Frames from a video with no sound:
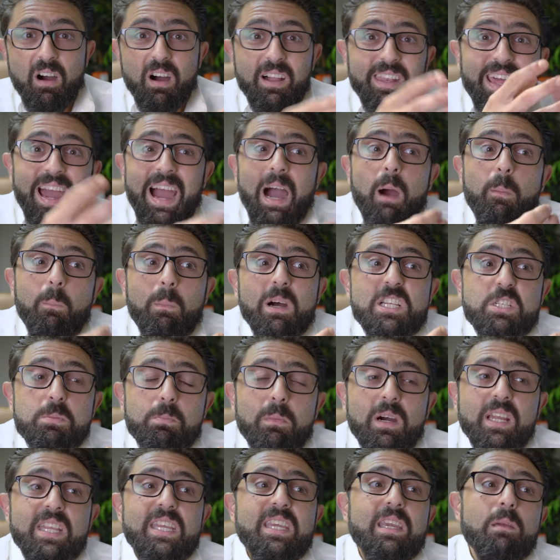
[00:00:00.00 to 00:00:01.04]
on how much
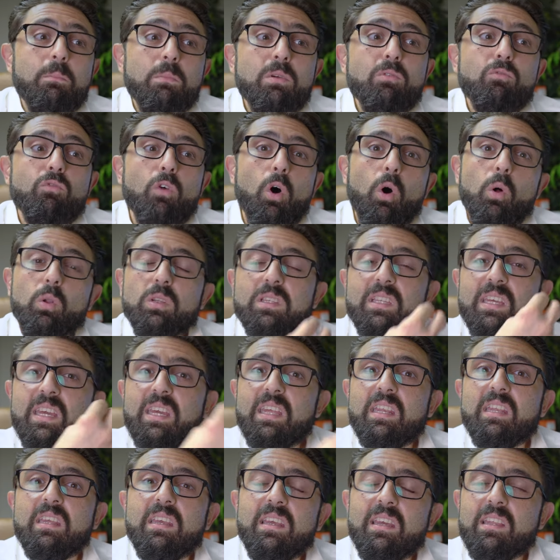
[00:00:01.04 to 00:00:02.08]
money can be rolled
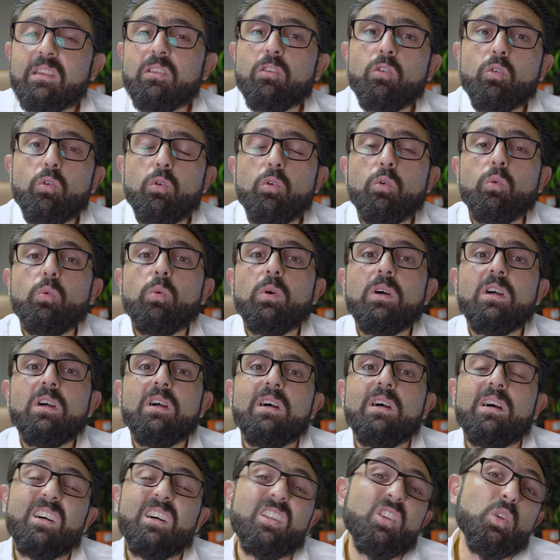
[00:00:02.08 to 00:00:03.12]
in into
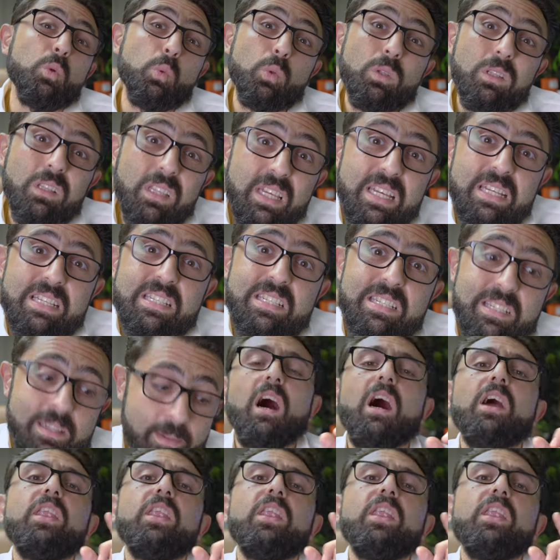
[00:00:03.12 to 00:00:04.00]
a new lease.